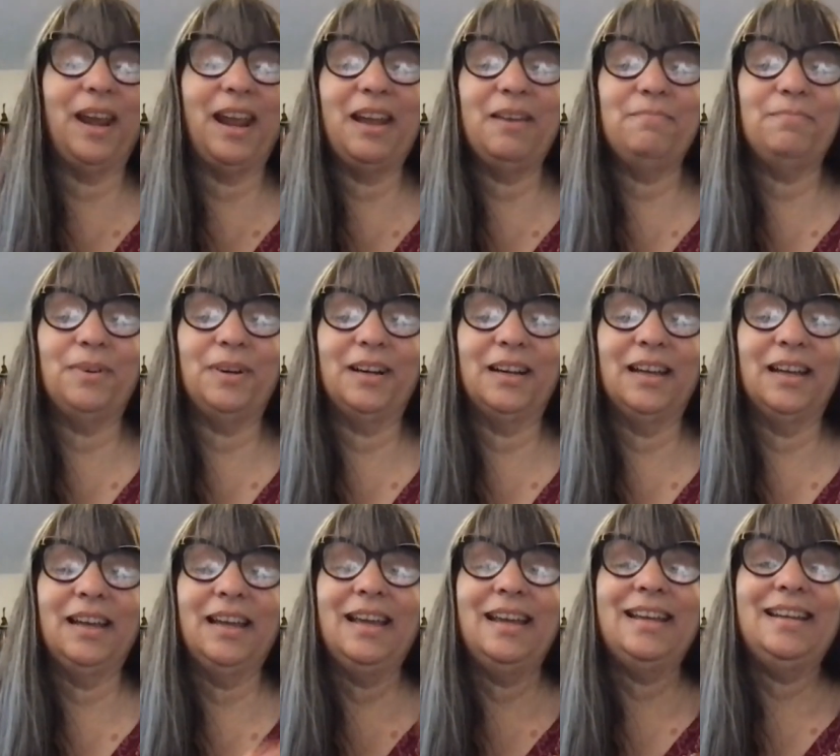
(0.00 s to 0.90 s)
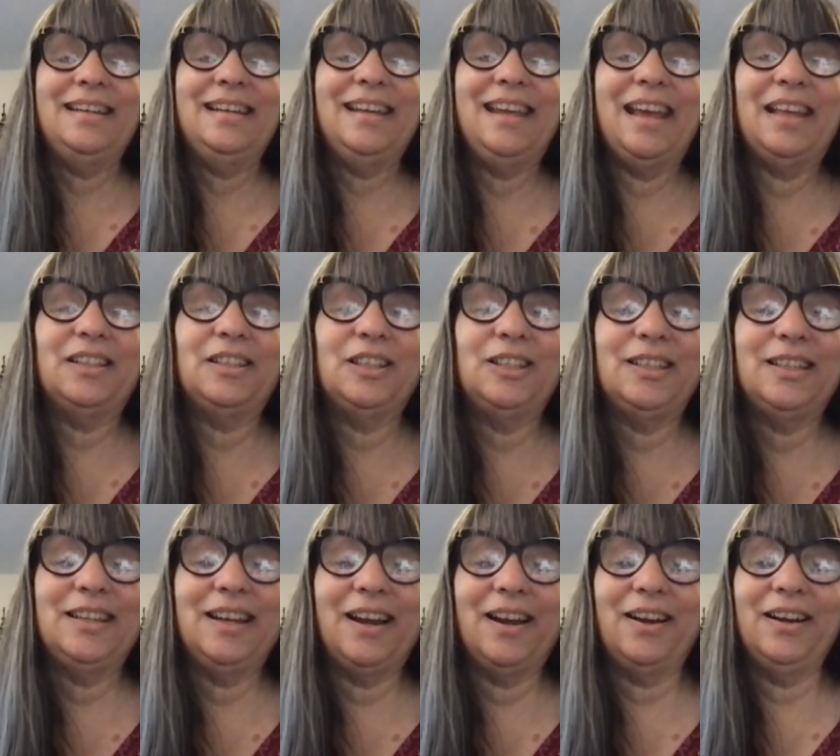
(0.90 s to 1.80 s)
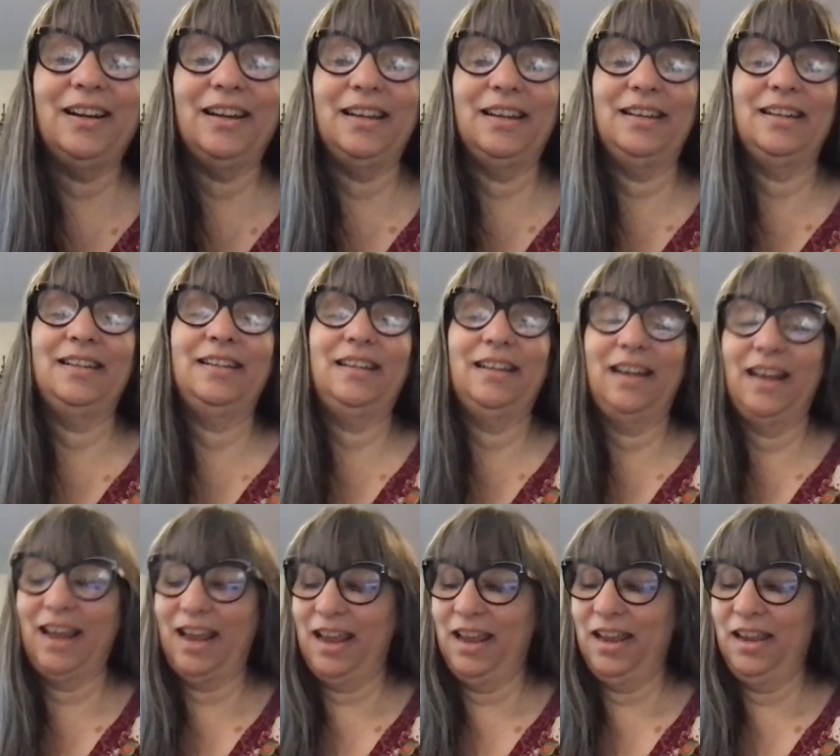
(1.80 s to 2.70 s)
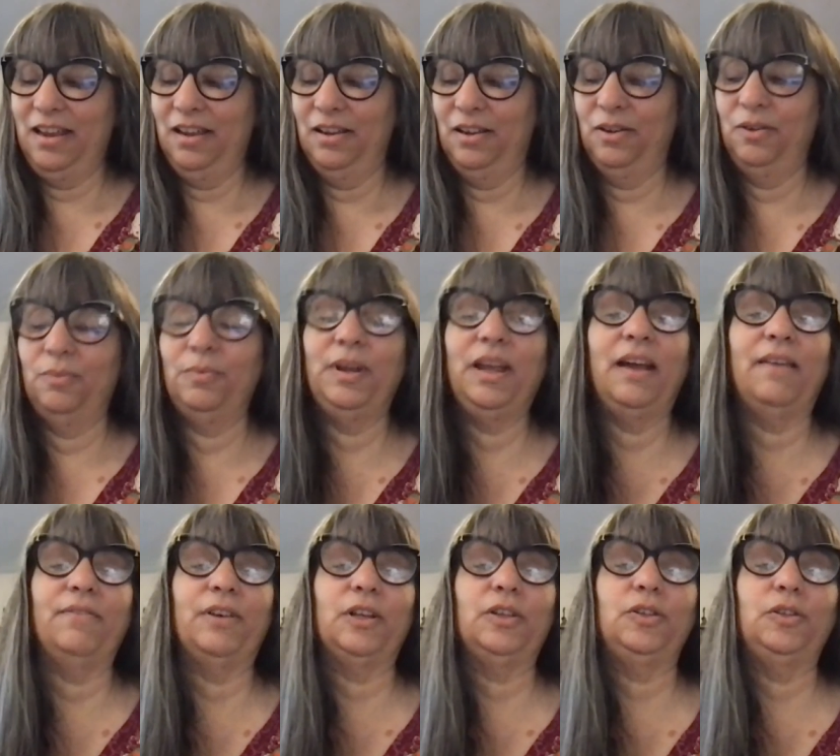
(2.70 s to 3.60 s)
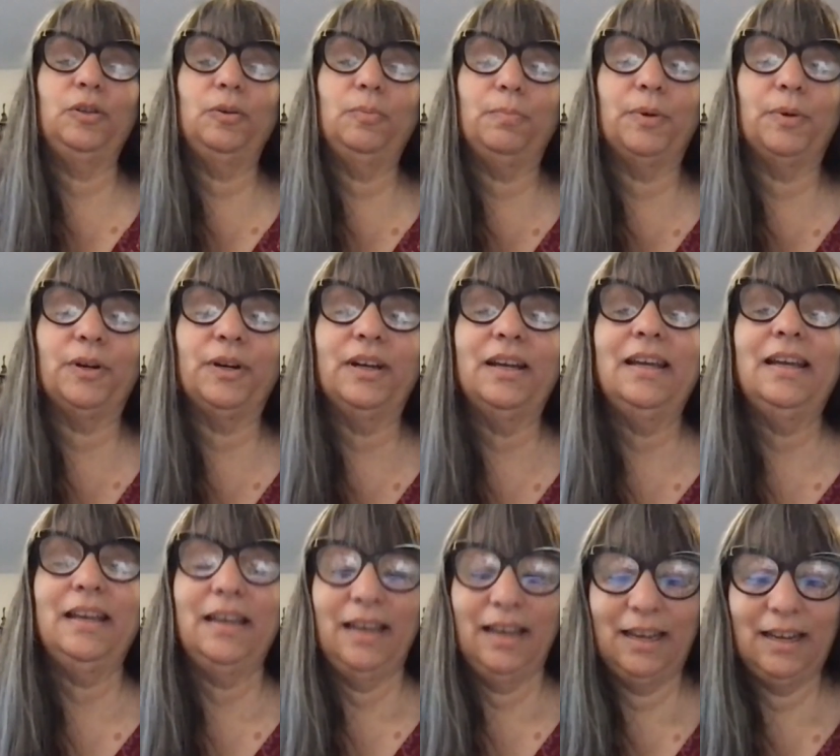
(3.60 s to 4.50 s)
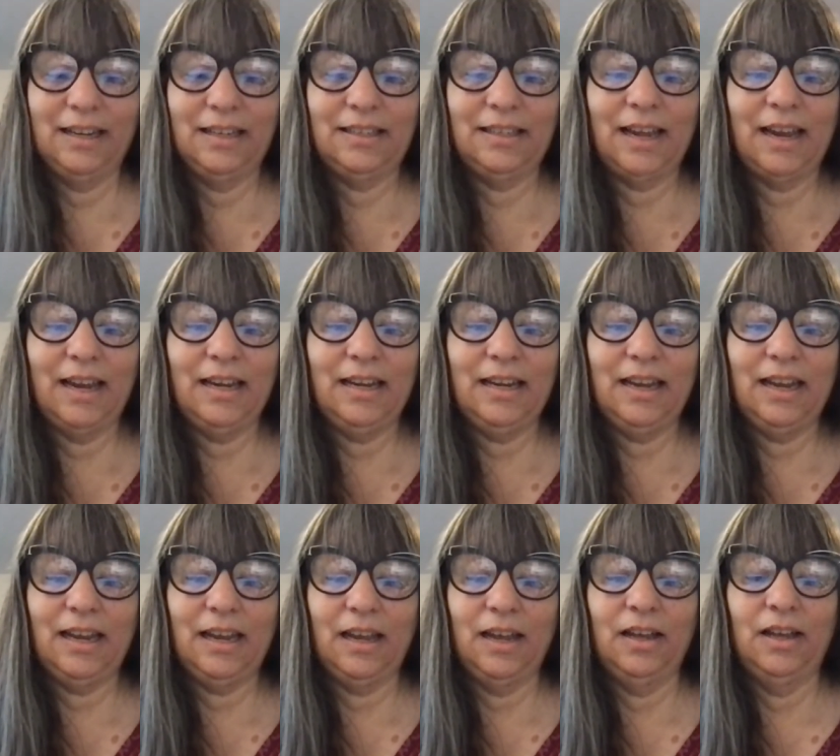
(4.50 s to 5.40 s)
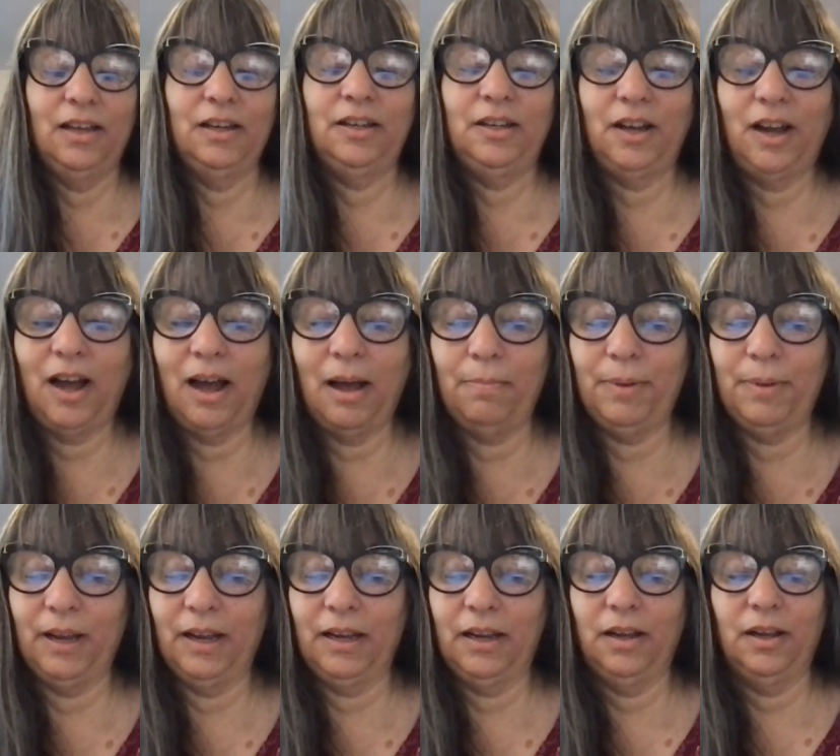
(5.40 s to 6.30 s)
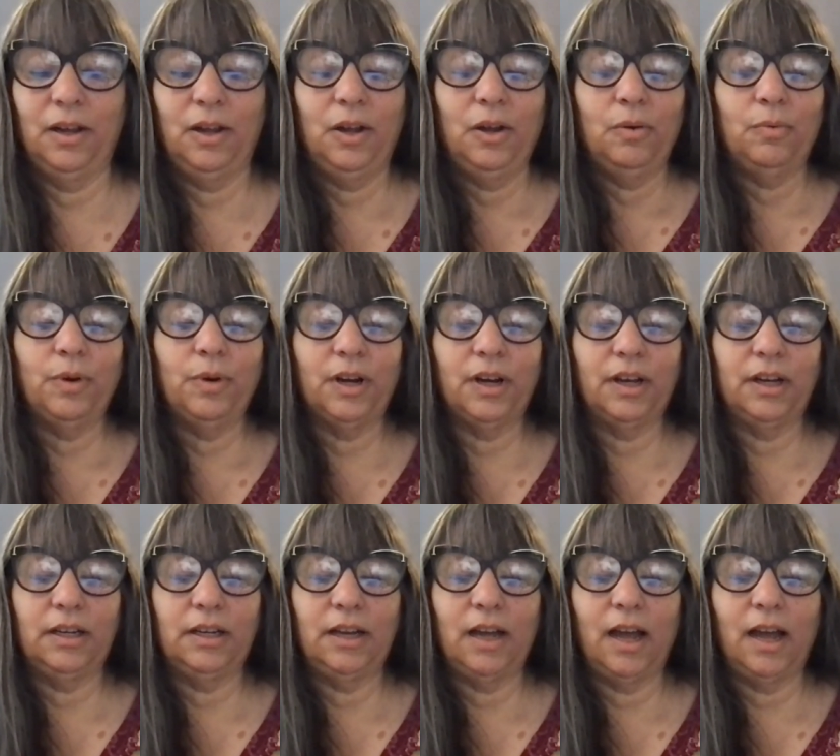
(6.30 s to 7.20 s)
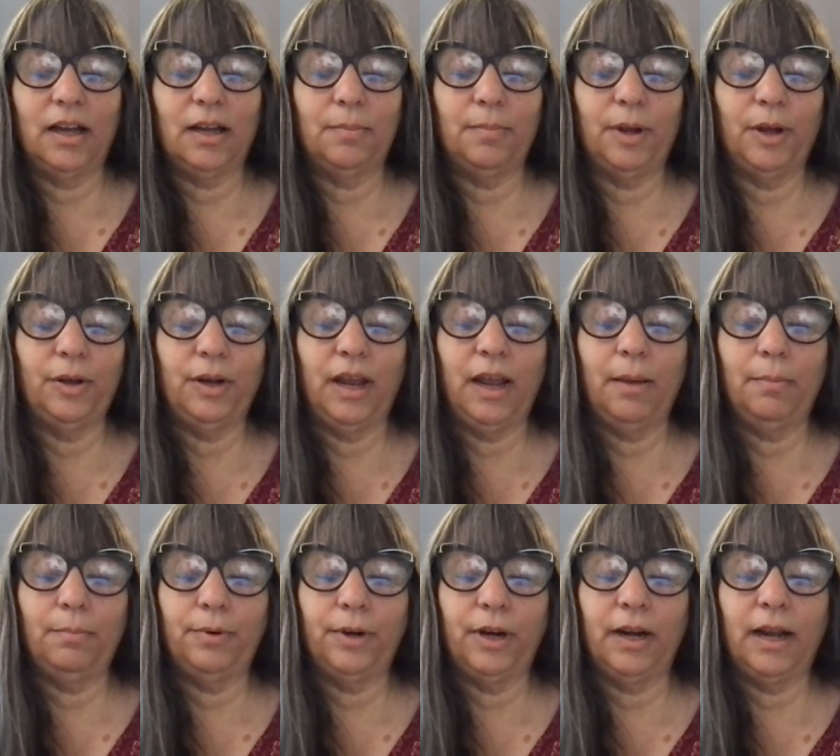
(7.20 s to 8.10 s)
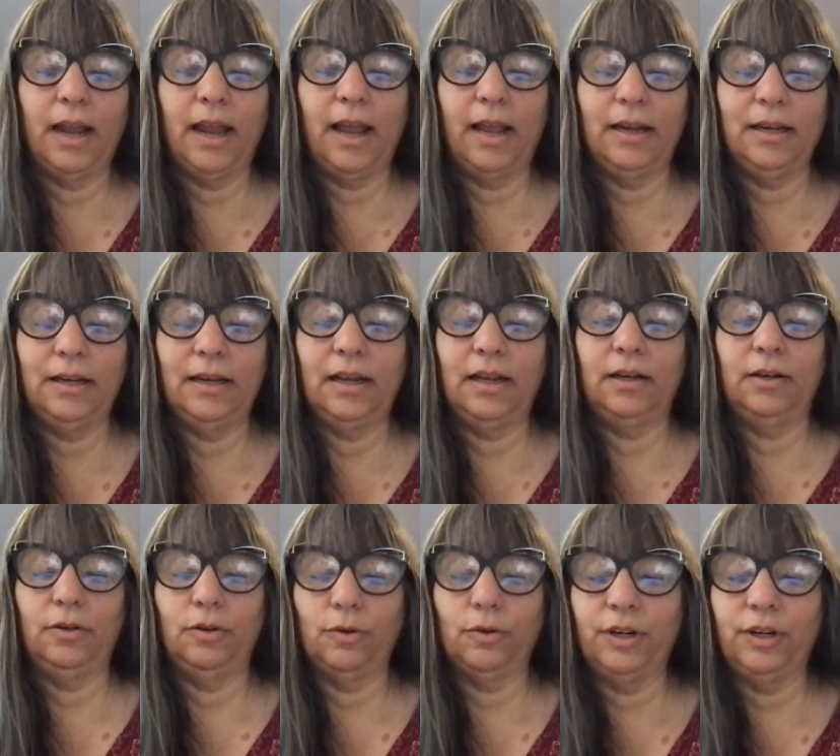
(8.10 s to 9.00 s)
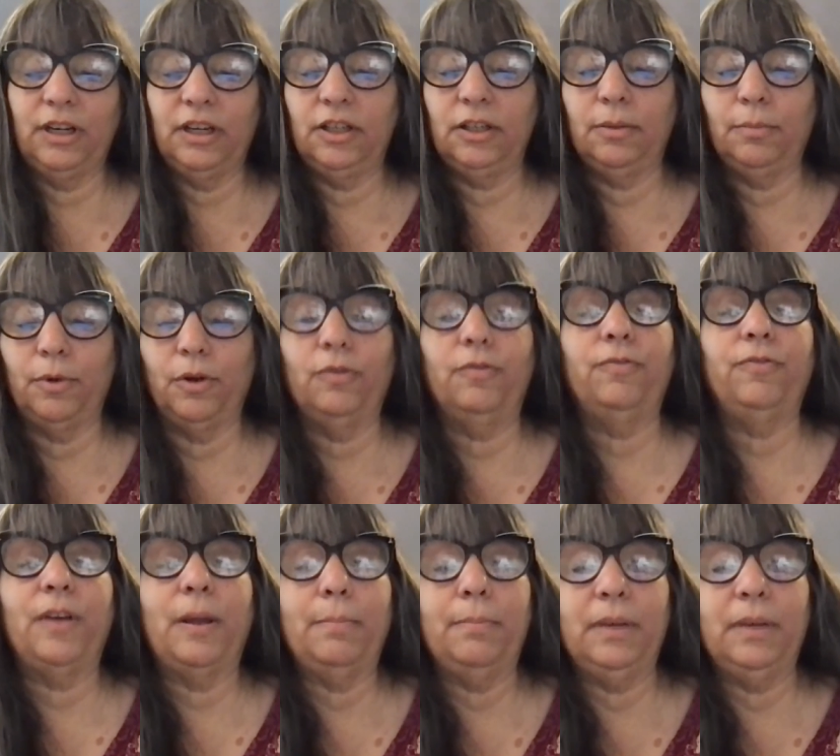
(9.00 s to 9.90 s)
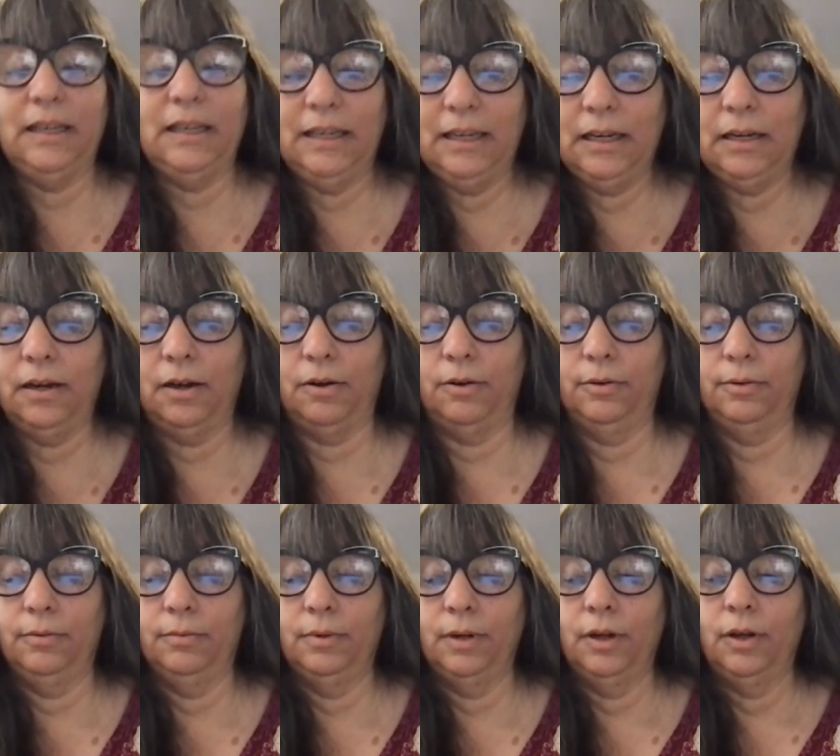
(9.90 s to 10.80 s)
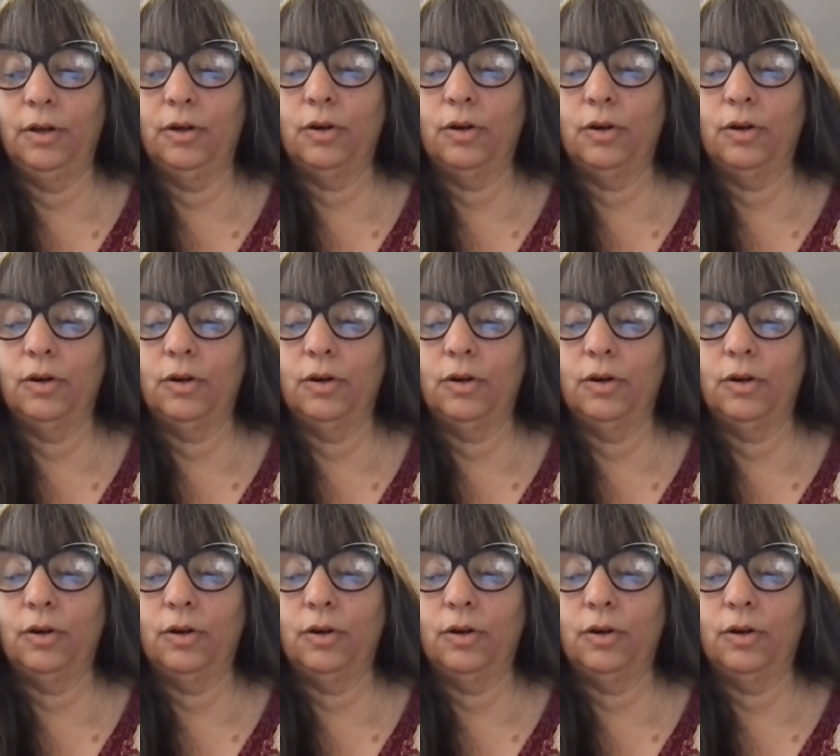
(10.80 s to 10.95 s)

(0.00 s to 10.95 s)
your handbook to get started today. We have a super exciting topic. We're going to talk about emprendedorismo femenino,